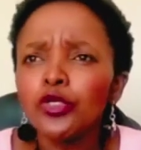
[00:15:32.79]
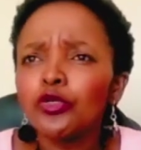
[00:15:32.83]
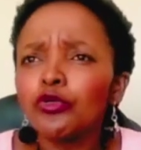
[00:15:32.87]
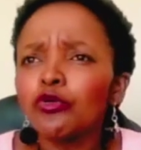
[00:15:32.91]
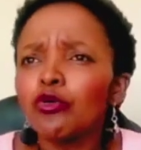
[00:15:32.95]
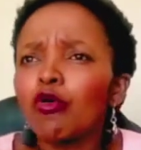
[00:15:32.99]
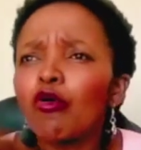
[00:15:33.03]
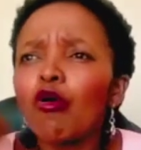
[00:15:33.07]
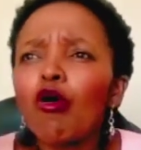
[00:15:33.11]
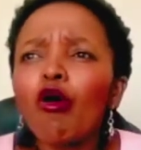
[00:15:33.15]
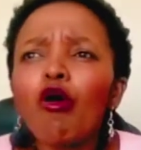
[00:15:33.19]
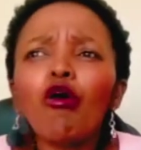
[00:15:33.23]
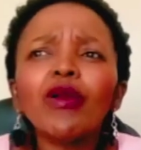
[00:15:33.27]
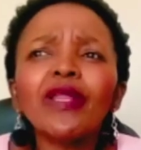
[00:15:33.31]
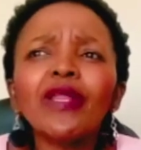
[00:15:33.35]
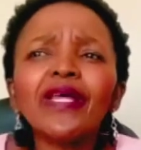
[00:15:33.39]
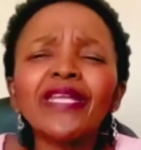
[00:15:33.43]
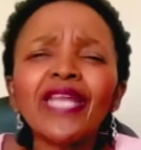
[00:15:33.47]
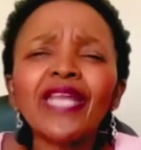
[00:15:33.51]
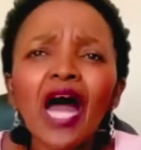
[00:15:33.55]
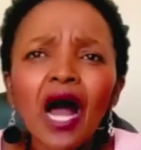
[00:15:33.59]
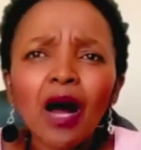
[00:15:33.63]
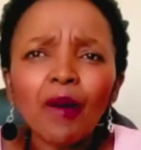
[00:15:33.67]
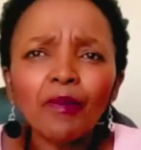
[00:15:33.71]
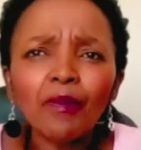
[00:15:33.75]
You call
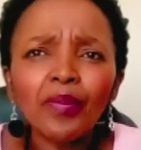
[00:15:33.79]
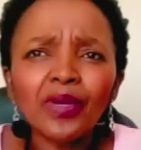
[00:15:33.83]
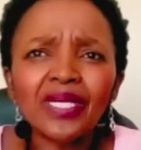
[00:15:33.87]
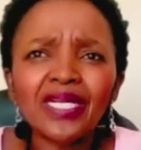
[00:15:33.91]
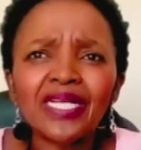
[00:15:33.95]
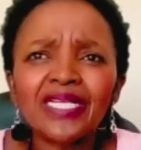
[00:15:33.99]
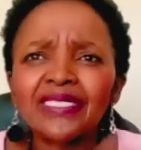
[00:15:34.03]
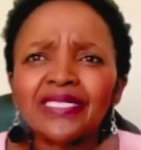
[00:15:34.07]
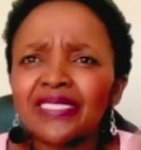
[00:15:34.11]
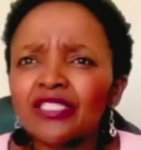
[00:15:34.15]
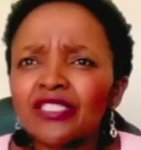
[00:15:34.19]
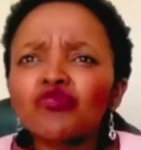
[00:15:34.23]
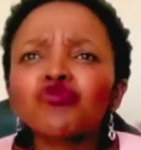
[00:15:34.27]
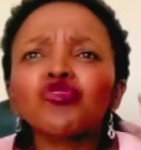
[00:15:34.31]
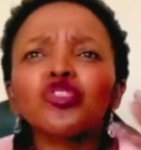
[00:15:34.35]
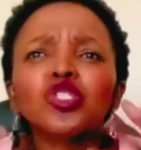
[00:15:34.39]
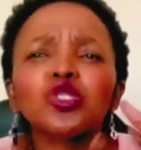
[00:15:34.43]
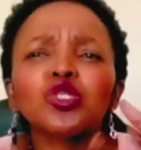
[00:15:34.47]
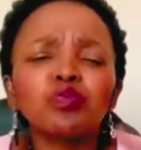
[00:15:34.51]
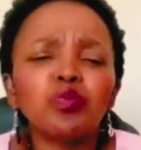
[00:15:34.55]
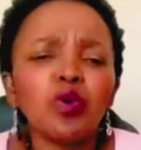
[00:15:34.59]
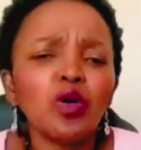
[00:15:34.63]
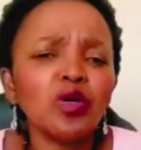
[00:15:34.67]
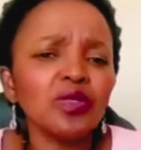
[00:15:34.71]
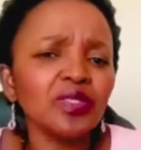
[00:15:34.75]
an ambulance, it
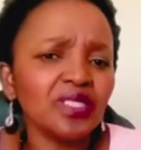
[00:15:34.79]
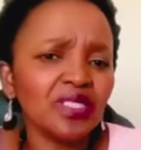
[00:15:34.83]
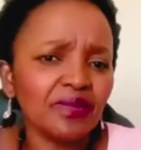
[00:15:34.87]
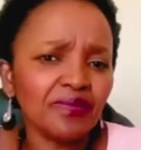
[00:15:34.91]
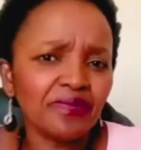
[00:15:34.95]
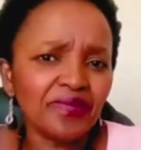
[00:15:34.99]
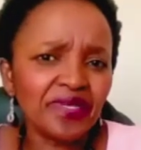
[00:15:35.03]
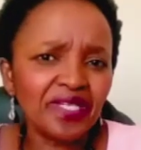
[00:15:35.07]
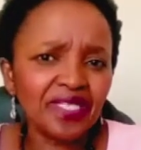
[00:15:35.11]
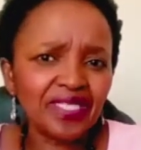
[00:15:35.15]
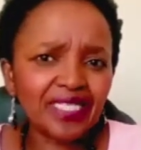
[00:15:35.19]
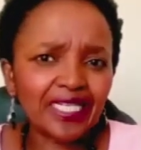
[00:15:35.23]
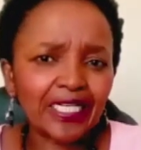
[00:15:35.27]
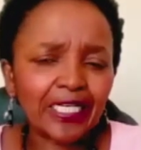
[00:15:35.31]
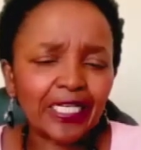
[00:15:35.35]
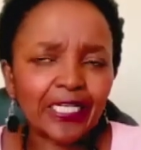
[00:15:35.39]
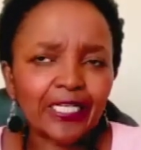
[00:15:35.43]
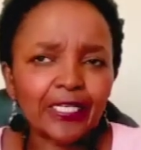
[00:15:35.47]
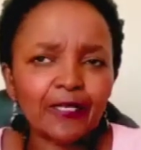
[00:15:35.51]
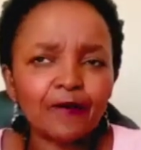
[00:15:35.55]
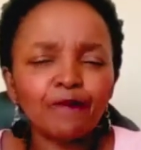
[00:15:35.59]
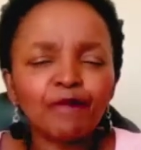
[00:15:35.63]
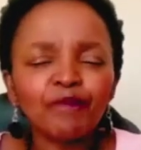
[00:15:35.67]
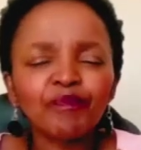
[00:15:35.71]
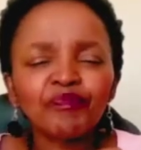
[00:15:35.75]
responds
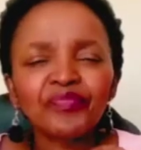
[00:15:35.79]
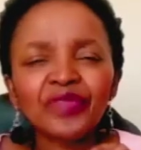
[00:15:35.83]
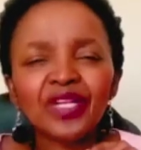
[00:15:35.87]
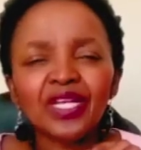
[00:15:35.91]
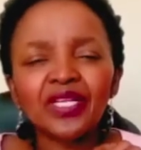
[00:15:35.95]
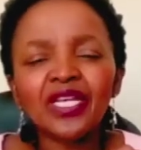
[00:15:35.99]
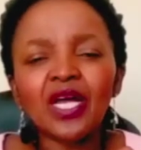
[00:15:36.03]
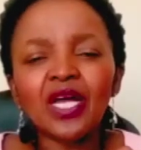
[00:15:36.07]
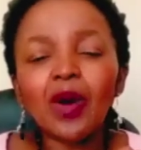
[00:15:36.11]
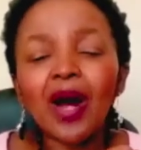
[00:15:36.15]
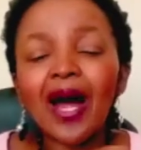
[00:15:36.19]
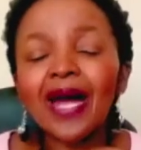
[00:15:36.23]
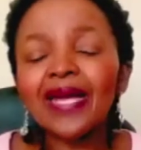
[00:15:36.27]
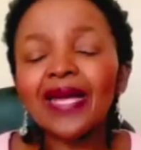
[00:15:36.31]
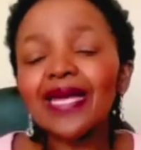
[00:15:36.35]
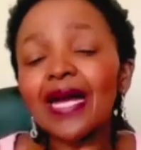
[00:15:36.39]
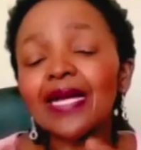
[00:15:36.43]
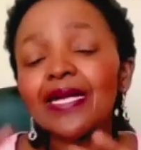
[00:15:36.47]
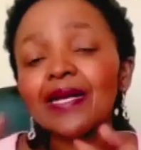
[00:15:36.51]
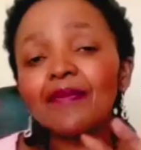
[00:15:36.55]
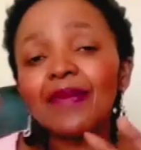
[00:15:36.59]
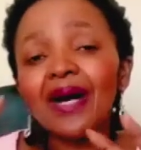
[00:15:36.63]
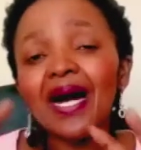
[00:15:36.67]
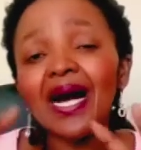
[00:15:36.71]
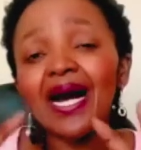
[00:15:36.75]
immediately. Now,
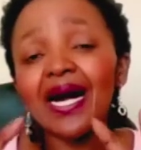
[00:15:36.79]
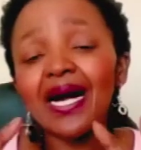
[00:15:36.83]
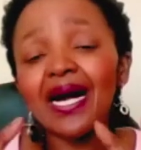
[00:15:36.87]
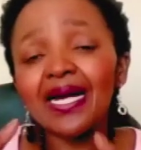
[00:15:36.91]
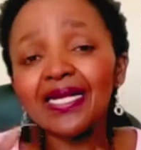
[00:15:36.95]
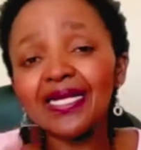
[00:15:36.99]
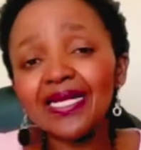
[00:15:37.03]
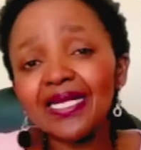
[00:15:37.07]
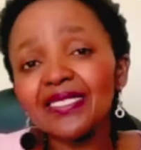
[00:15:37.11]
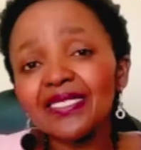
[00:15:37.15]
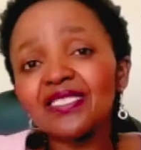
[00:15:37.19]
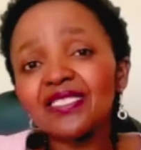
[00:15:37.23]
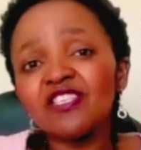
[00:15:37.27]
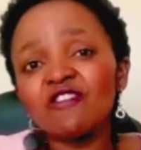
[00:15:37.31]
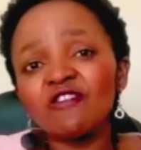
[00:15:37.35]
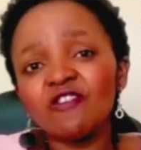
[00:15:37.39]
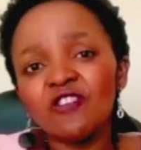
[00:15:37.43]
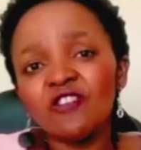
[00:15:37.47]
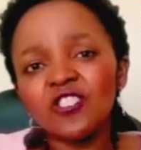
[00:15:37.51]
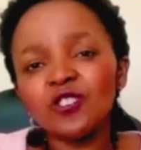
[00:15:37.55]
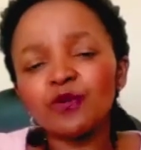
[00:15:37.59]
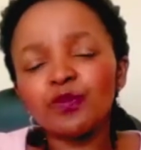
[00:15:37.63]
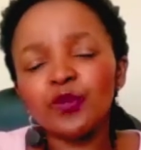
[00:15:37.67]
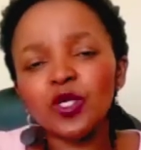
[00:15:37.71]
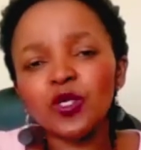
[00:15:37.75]
I am highlighting
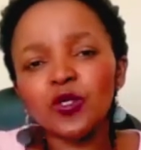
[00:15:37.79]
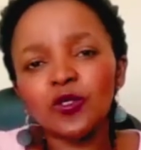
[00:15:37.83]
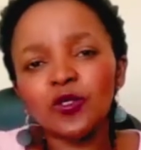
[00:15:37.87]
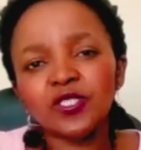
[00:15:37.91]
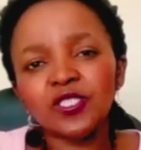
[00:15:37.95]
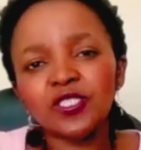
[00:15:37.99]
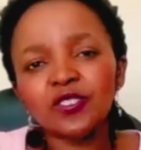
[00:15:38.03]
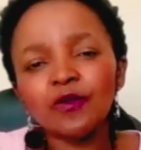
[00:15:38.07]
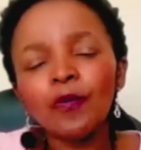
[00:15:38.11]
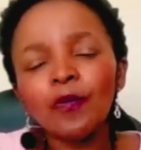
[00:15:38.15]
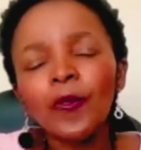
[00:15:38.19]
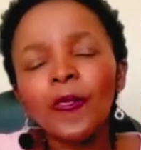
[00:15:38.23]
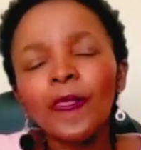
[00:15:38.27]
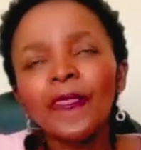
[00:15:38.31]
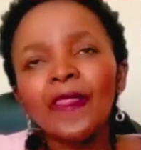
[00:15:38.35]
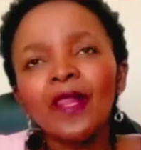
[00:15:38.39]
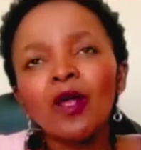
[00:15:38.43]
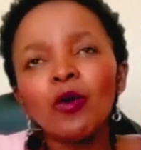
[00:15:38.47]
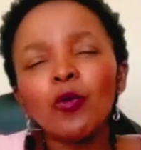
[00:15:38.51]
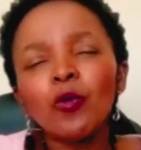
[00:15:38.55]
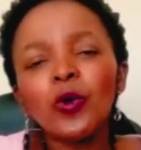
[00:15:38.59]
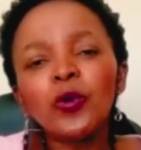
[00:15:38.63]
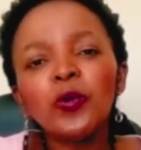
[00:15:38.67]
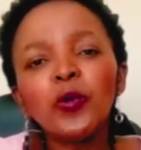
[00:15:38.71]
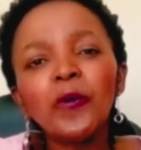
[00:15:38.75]
this because
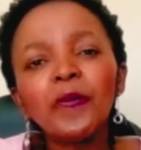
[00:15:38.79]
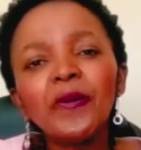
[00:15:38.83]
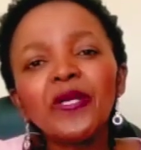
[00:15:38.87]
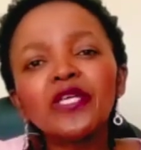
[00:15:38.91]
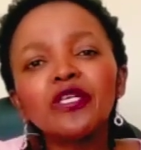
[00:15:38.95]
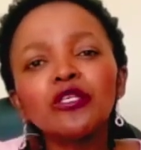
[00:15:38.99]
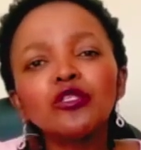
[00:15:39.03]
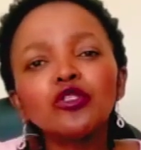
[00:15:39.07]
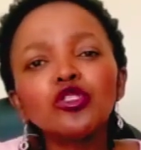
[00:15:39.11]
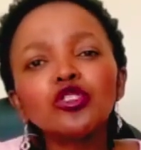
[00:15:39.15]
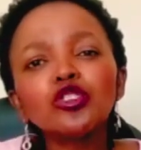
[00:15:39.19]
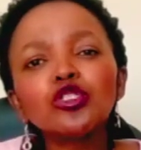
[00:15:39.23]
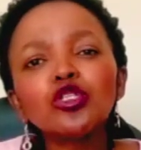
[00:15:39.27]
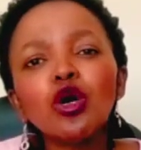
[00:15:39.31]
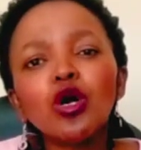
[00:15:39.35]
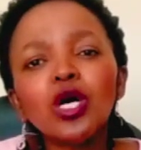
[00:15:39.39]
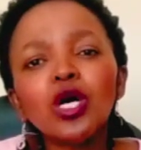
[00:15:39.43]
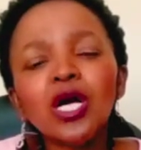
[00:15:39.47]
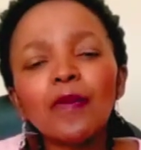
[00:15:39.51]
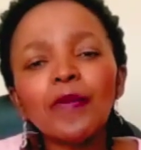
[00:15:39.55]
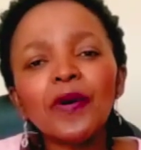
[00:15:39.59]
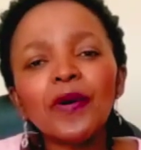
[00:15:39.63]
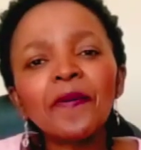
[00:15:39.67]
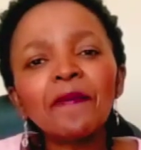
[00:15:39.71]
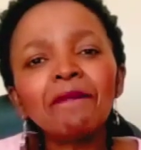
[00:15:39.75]
when we begin to talk
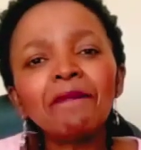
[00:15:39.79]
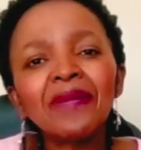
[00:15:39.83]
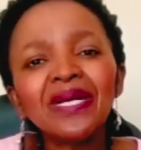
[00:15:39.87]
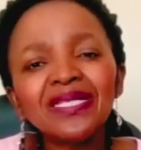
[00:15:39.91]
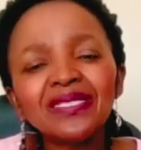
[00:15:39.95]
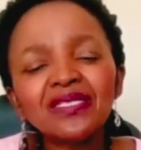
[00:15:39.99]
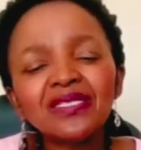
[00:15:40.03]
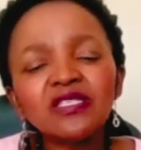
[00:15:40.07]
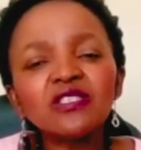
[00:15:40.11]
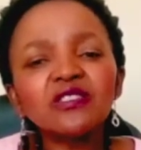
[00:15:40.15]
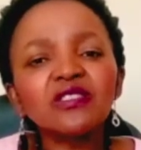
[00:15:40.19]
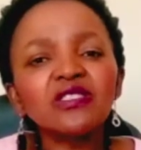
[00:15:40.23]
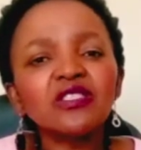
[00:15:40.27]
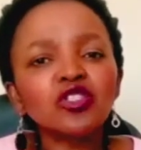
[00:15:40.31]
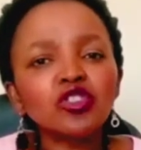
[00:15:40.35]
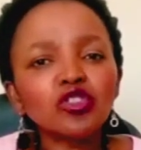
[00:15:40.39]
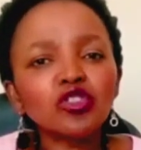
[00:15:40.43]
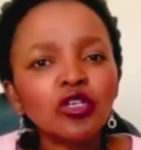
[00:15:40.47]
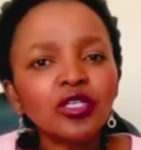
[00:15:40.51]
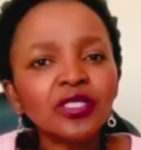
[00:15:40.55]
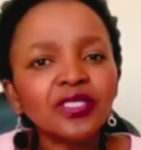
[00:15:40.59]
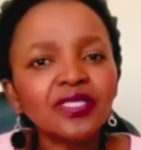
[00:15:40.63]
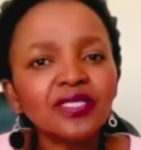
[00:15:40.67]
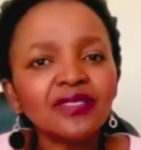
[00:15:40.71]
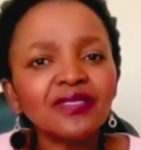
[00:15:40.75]
about mental
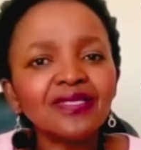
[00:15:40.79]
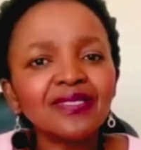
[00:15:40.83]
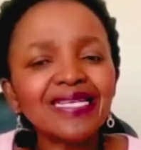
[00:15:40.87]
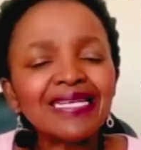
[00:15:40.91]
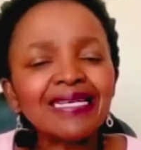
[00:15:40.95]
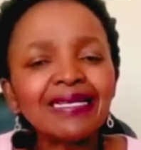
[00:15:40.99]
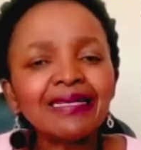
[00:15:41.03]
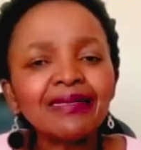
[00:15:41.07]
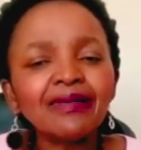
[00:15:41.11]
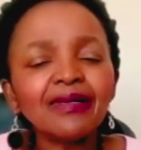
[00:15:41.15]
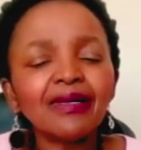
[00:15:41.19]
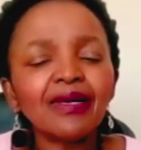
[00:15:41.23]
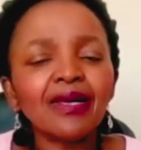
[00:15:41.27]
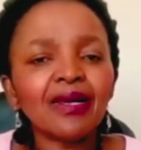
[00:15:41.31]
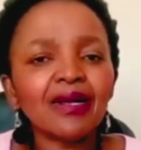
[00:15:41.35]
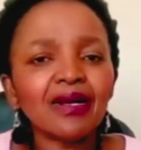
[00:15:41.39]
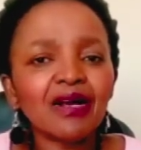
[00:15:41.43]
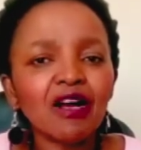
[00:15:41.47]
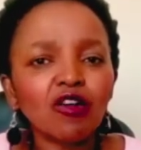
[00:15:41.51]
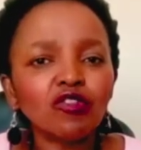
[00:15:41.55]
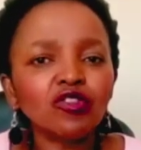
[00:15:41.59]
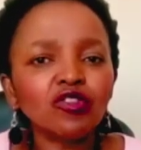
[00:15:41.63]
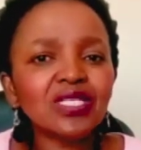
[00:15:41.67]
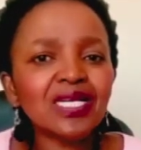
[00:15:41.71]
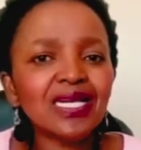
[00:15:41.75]
disorders in a
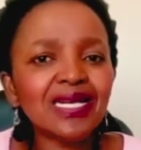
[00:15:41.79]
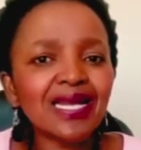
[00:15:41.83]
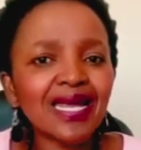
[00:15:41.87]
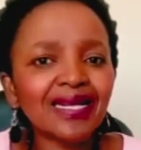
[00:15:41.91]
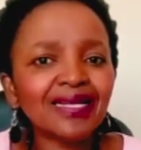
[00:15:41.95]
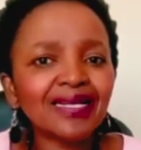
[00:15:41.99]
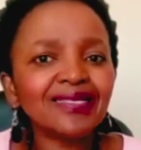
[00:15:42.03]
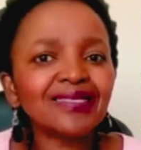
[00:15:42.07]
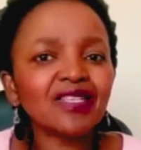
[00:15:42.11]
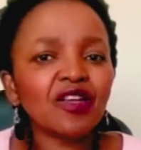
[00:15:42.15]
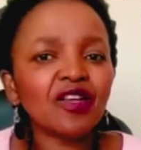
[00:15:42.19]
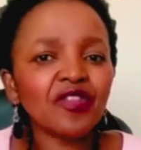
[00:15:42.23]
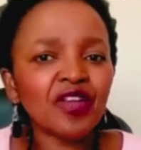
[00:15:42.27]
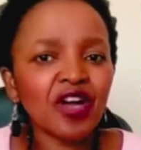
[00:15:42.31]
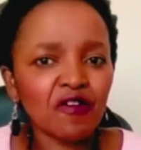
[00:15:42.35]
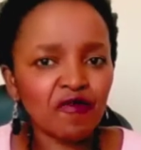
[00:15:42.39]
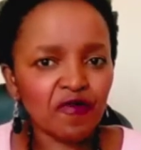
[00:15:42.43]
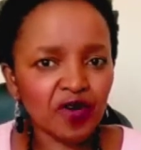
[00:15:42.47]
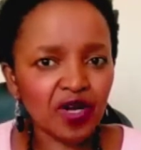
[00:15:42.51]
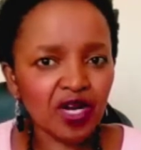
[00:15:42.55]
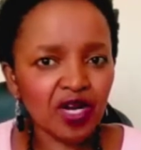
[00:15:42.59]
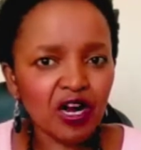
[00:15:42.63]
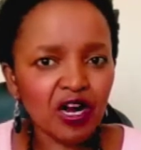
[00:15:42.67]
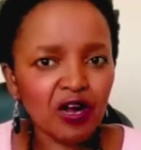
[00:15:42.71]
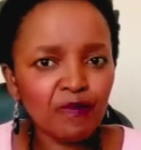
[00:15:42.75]
country like South
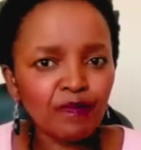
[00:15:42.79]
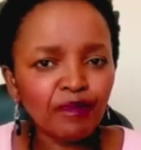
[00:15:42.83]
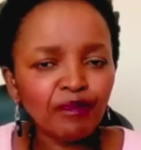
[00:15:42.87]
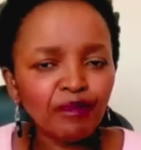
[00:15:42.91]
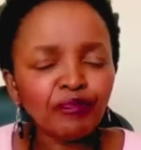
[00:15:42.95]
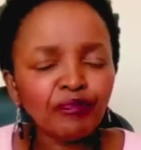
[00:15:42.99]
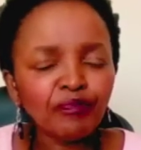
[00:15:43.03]
Africa